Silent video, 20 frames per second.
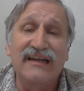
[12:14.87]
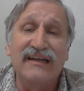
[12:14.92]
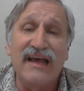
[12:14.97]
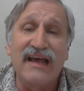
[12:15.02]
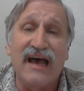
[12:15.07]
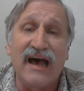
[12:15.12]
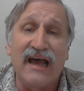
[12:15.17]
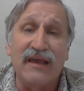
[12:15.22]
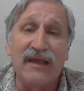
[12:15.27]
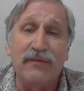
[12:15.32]

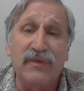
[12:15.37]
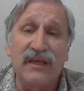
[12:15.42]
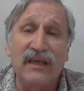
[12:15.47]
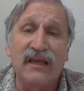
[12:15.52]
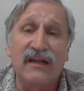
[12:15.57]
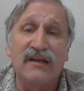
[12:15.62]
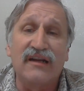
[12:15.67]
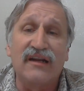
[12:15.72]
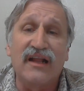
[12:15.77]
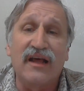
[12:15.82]
dime. He
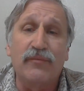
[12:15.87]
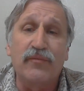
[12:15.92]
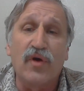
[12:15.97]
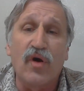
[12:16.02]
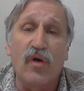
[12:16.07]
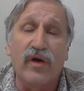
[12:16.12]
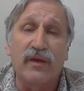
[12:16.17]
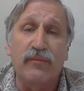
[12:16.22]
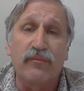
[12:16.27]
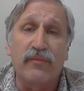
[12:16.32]
ended up
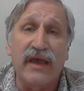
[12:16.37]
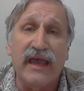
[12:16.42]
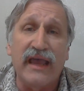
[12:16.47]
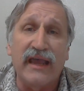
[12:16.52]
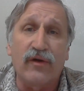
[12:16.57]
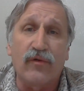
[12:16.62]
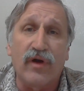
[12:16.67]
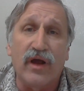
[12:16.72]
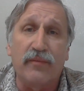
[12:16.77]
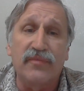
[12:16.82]
going
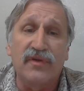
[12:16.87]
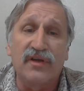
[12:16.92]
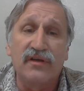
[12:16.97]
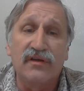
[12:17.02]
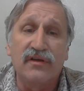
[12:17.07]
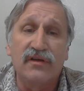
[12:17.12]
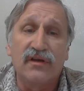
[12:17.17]
bankrupt.